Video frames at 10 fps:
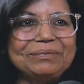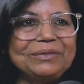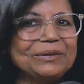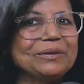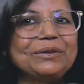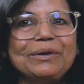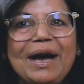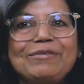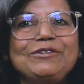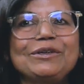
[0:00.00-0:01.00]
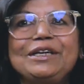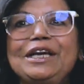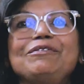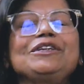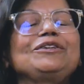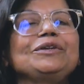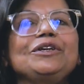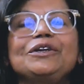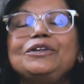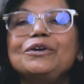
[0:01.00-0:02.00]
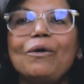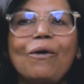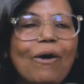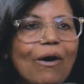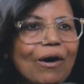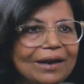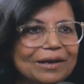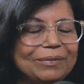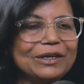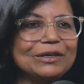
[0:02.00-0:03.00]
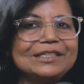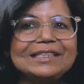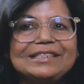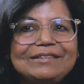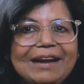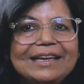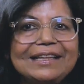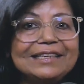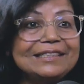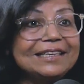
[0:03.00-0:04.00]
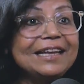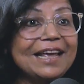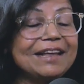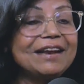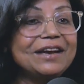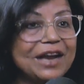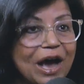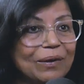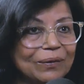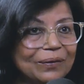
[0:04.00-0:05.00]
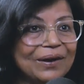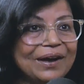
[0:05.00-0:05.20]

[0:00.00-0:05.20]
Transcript: you have to give it your all, because it's right there, it's in here and now,